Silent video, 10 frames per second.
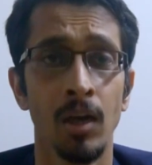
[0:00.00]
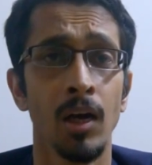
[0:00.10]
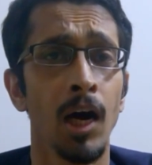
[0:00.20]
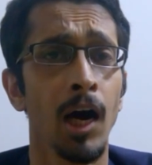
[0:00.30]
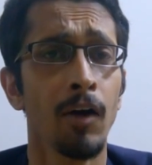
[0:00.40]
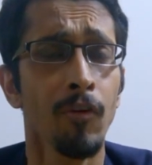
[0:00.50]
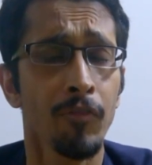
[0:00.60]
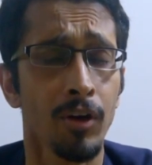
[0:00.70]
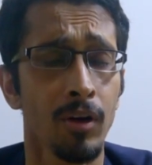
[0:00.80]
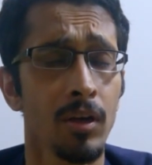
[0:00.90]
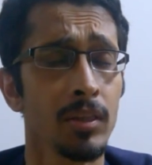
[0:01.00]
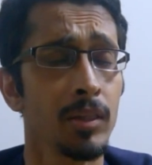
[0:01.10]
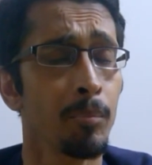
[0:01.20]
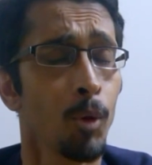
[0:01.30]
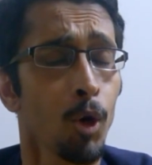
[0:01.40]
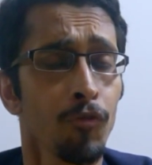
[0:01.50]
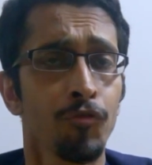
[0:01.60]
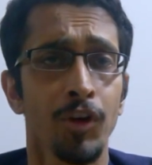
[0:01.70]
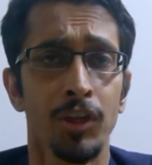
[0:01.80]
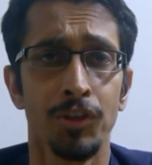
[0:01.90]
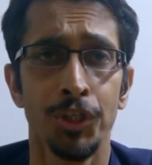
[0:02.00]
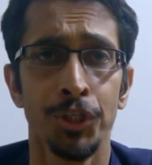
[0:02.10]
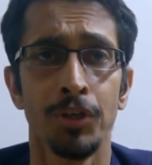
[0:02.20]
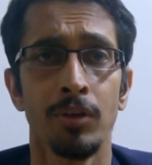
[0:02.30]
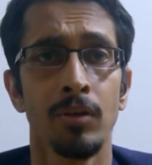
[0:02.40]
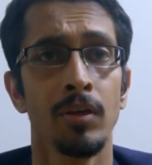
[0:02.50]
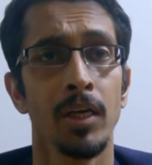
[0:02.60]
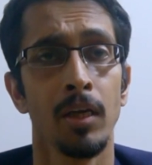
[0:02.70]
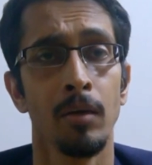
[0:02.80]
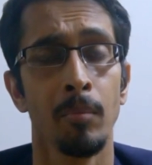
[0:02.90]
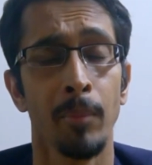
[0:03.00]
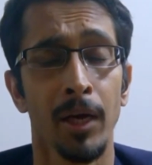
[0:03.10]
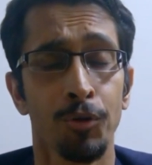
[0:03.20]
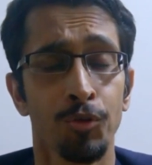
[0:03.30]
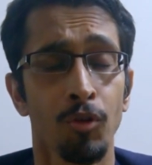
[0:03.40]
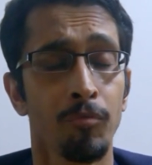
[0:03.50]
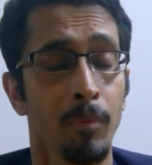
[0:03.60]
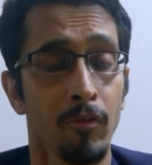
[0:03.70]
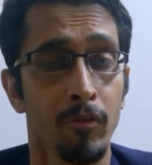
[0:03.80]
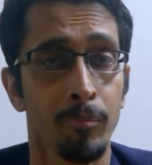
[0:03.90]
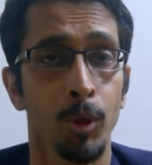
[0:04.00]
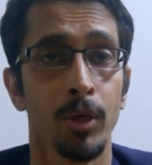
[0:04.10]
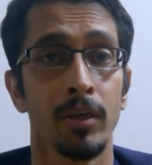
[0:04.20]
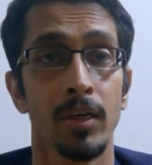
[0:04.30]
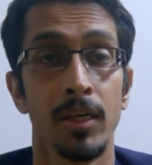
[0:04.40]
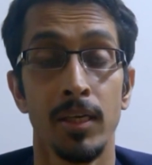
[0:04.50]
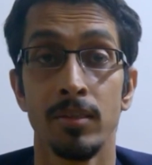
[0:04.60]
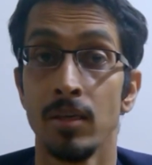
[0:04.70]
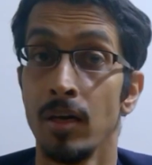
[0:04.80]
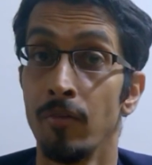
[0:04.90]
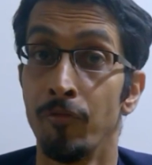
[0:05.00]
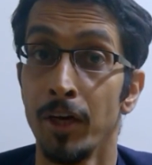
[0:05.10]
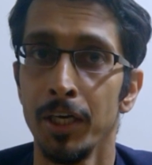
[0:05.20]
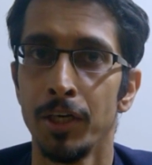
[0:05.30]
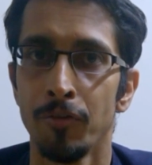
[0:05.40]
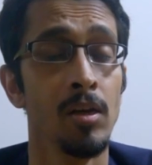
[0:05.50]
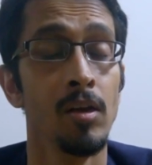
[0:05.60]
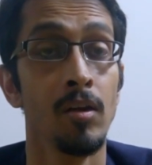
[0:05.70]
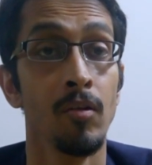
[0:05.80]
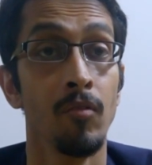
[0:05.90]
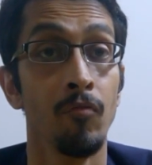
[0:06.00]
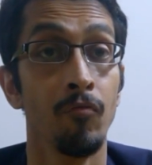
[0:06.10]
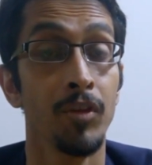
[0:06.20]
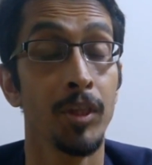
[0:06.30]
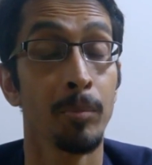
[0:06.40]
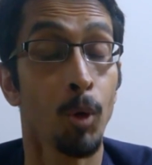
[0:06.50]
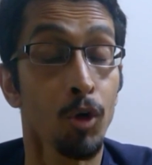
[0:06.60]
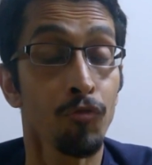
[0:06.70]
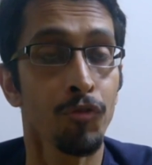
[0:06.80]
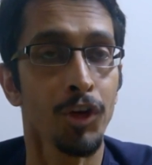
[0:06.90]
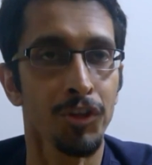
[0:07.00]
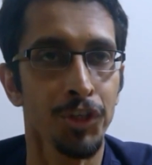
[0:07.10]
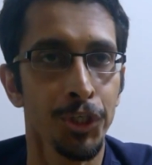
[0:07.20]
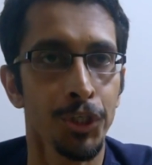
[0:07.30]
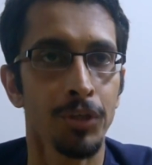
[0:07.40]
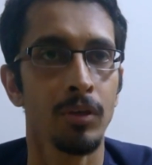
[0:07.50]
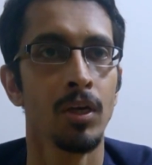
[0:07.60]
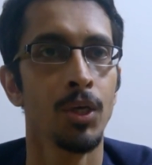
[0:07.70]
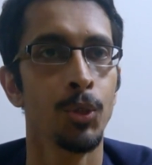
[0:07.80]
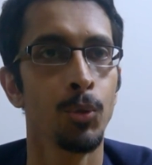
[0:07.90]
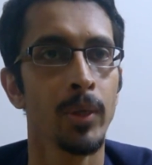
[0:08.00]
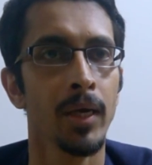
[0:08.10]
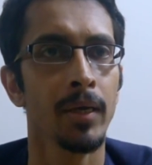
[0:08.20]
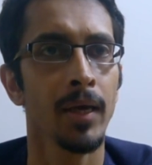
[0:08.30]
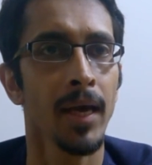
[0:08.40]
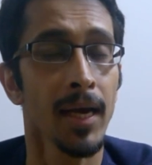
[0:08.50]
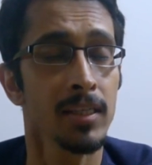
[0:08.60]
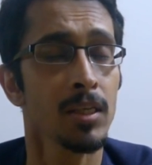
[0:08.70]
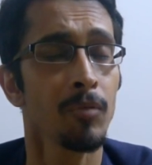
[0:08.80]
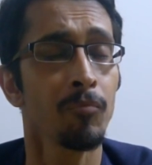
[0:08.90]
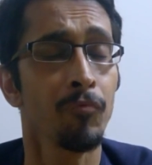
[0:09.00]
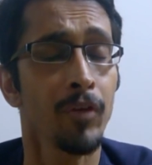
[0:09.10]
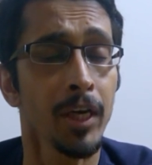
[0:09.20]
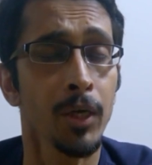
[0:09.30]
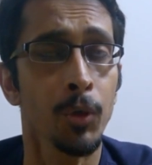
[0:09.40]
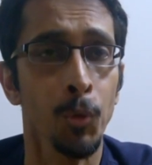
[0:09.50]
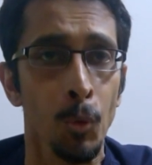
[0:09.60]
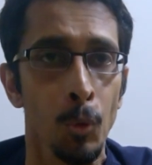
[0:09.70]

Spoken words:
However, the Morph transition in Microsoft PowerPoint is very different. With the Morph transition, you can add some very cool